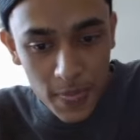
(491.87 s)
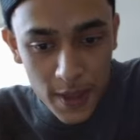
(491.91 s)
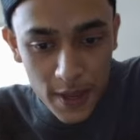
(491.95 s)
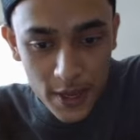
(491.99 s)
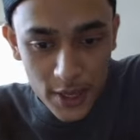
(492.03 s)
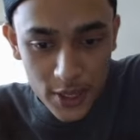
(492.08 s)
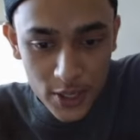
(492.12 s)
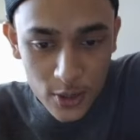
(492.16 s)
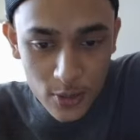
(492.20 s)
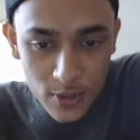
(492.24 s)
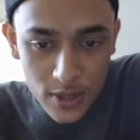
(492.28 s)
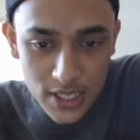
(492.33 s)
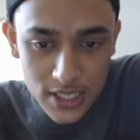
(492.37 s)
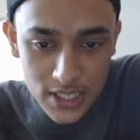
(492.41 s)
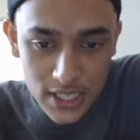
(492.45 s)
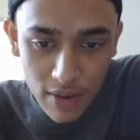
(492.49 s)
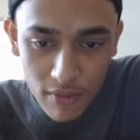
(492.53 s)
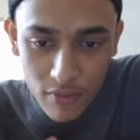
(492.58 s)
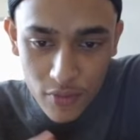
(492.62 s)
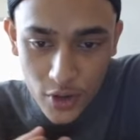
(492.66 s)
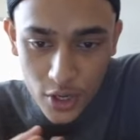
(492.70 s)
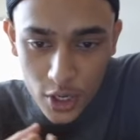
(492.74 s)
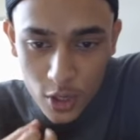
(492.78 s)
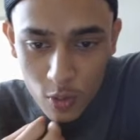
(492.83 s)
Unit
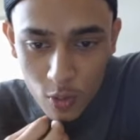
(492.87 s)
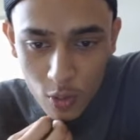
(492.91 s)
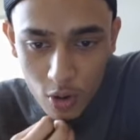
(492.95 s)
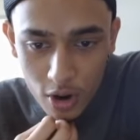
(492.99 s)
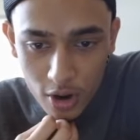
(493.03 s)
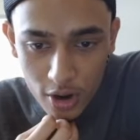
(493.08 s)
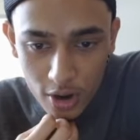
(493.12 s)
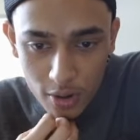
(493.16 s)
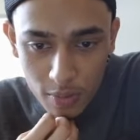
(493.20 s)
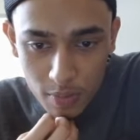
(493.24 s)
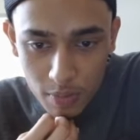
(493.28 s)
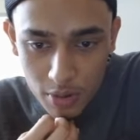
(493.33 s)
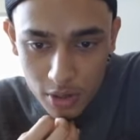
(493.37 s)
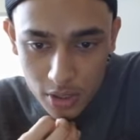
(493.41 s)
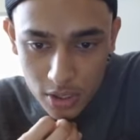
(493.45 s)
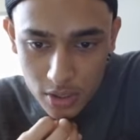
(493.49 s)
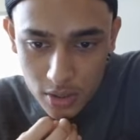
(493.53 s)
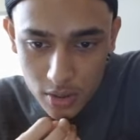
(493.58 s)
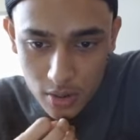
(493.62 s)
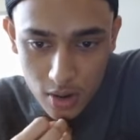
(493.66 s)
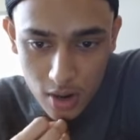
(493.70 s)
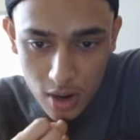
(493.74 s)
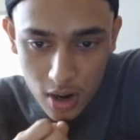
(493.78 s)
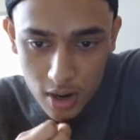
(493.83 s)
731,
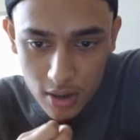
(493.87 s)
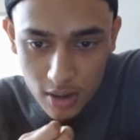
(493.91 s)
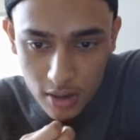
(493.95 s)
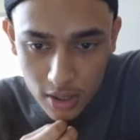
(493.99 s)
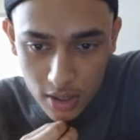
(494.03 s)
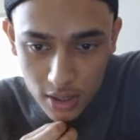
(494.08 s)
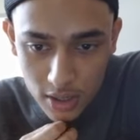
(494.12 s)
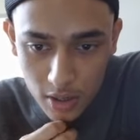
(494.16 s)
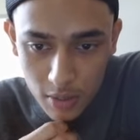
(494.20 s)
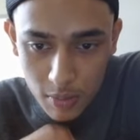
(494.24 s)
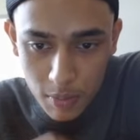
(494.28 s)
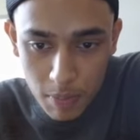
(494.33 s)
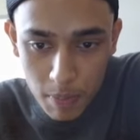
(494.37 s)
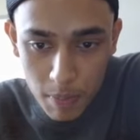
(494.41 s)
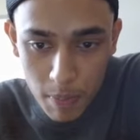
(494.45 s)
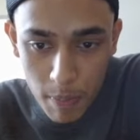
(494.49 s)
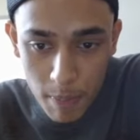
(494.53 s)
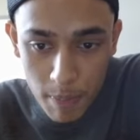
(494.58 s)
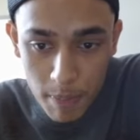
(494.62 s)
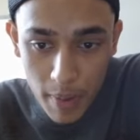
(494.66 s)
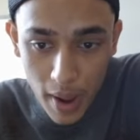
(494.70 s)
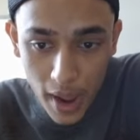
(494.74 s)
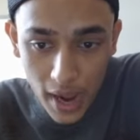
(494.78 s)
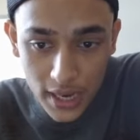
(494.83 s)
Personal Conduct, a
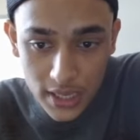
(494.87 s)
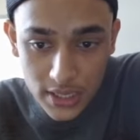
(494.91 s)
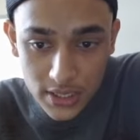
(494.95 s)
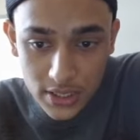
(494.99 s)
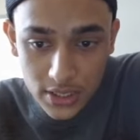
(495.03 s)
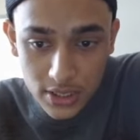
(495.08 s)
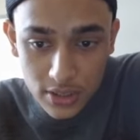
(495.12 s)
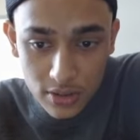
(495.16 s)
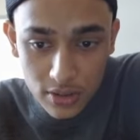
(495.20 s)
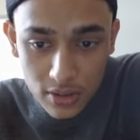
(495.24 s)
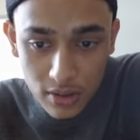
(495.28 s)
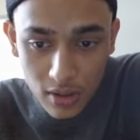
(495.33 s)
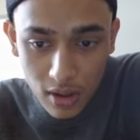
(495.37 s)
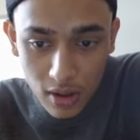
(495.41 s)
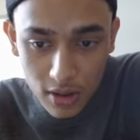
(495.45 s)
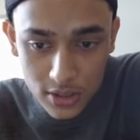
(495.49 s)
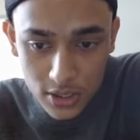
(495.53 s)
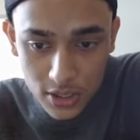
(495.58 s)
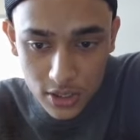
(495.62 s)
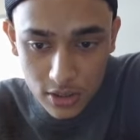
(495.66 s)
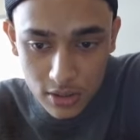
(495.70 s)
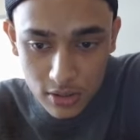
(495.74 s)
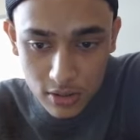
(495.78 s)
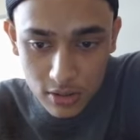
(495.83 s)

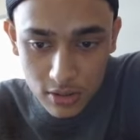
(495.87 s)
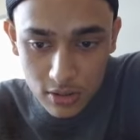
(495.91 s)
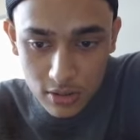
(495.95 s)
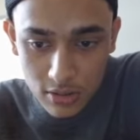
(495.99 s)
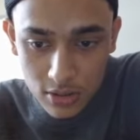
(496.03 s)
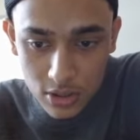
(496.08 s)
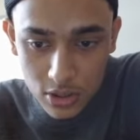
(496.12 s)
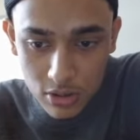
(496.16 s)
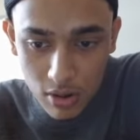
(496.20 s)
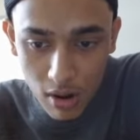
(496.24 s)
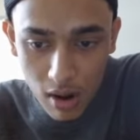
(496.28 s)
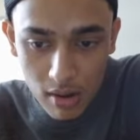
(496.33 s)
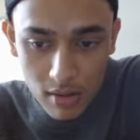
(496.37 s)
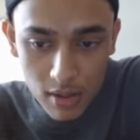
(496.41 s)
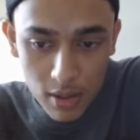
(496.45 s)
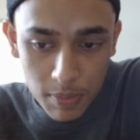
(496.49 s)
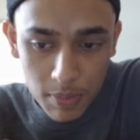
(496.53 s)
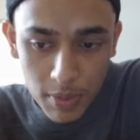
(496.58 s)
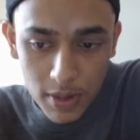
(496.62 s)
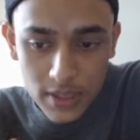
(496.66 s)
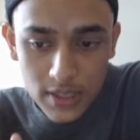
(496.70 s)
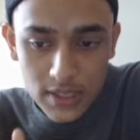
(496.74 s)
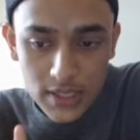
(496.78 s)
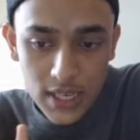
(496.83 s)
bacteriological trial
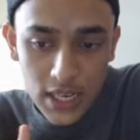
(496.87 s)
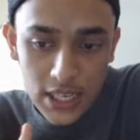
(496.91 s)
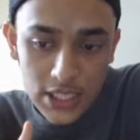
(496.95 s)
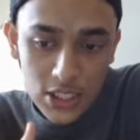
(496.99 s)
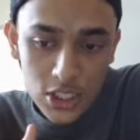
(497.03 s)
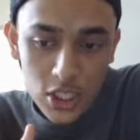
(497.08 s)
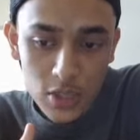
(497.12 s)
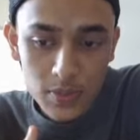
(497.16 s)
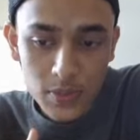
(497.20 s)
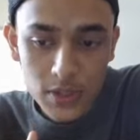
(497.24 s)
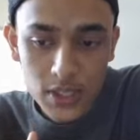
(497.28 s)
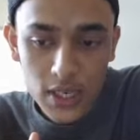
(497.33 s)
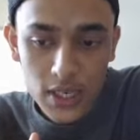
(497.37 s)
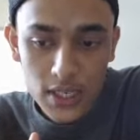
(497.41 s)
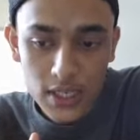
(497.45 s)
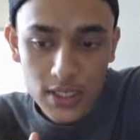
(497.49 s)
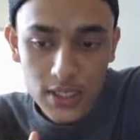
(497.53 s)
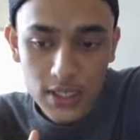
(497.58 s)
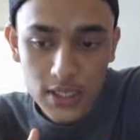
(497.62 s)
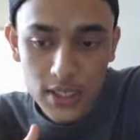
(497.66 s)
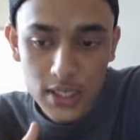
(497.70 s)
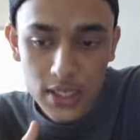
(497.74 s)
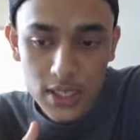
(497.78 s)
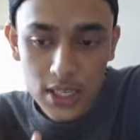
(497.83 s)
upon test
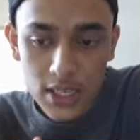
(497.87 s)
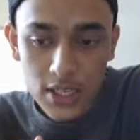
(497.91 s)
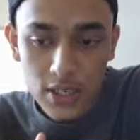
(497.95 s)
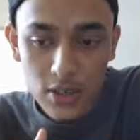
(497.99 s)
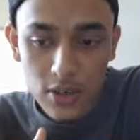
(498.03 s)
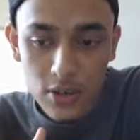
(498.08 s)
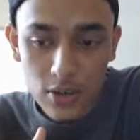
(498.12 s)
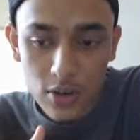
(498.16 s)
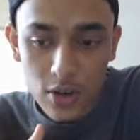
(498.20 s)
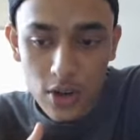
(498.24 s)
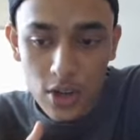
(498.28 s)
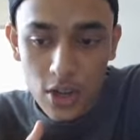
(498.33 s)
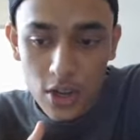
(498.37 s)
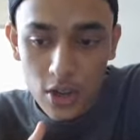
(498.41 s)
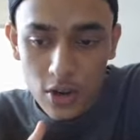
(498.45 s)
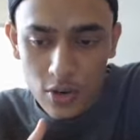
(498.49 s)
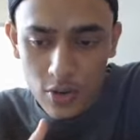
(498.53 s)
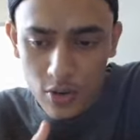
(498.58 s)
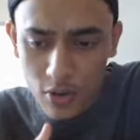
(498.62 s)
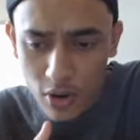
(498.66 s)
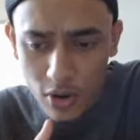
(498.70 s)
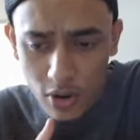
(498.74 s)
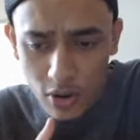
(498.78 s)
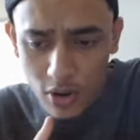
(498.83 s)
subjects in
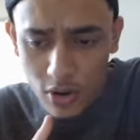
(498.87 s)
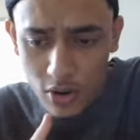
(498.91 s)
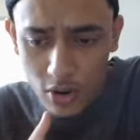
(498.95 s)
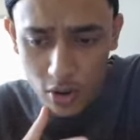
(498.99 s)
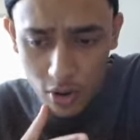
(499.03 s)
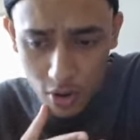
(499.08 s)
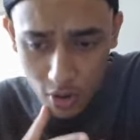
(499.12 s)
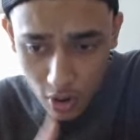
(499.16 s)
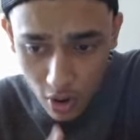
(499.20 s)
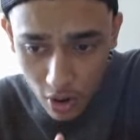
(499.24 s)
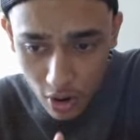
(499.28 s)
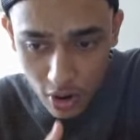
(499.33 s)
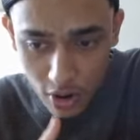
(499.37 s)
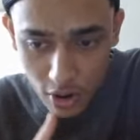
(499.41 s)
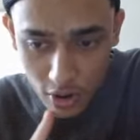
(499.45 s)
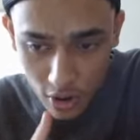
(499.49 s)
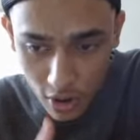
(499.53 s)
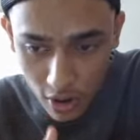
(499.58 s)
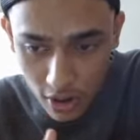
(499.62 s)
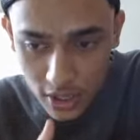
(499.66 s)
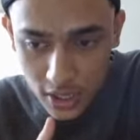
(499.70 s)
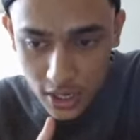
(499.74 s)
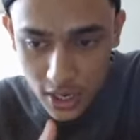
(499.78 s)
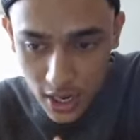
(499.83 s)
non-gun,
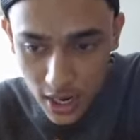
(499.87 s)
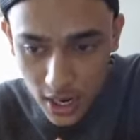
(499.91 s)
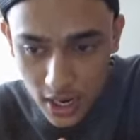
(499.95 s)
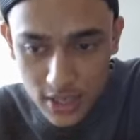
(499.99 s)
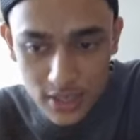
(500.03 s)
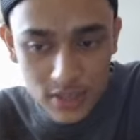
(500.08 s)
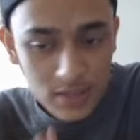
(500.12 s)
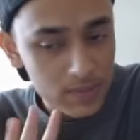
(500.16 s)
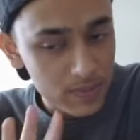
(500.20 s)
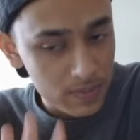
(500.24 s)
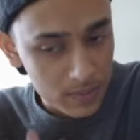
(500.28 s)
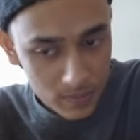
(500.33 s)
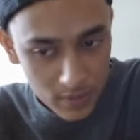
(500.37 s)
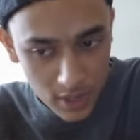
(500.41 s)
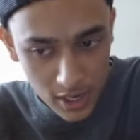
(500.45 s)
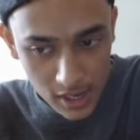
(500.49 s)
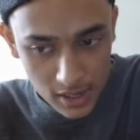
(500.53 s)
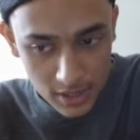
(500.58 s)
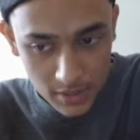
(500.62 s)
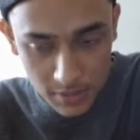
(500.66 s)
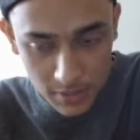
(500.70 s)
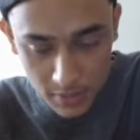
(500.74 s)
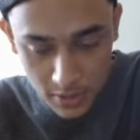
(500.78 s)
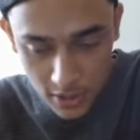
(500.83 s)
non gun i
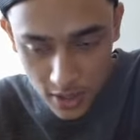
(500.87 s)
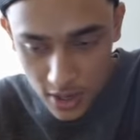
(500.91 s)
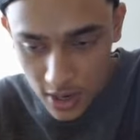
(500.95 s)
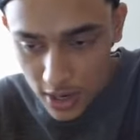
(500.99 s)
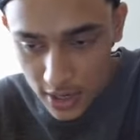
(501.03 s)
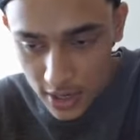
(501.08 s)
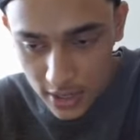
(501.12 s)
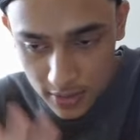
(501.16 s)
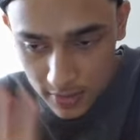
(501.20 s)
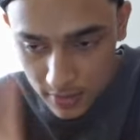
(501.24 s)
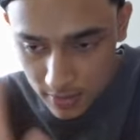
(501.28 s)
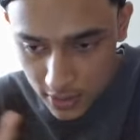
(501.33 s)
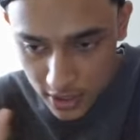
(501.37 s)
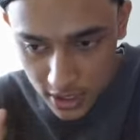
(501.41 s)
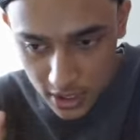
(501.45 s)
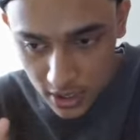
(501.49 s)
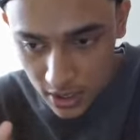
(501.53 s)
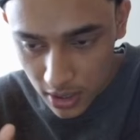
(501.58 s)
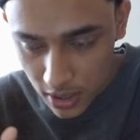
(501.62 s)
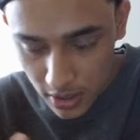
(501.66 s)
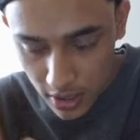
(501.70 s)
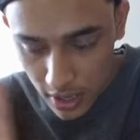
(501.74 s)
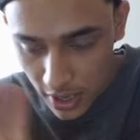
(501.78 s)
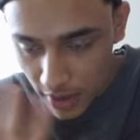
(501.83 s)
am sorry,
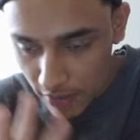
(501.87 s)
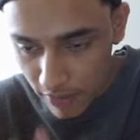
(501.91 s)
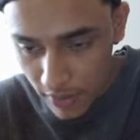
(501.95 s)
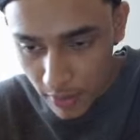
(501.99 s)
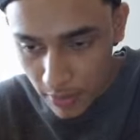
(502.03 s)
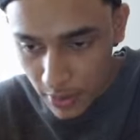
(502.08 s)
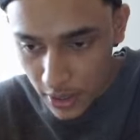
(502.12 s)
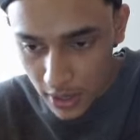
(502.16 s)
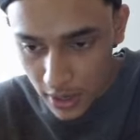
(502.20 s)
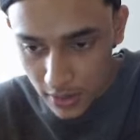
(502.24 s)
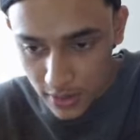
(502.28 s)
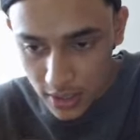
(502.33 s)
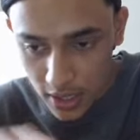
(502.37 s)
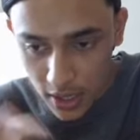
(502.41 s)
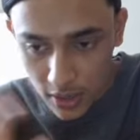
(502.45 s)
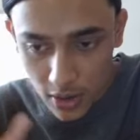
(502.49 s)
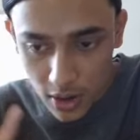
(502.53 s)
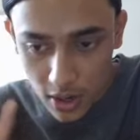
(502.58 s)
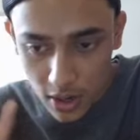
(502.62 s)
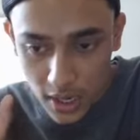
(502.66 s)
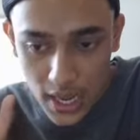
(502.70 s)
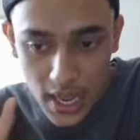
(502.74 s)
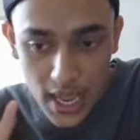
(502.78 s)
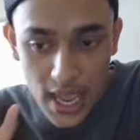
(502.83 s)
to if I'm pronouncing that
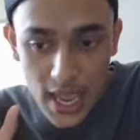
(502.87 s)
wrong,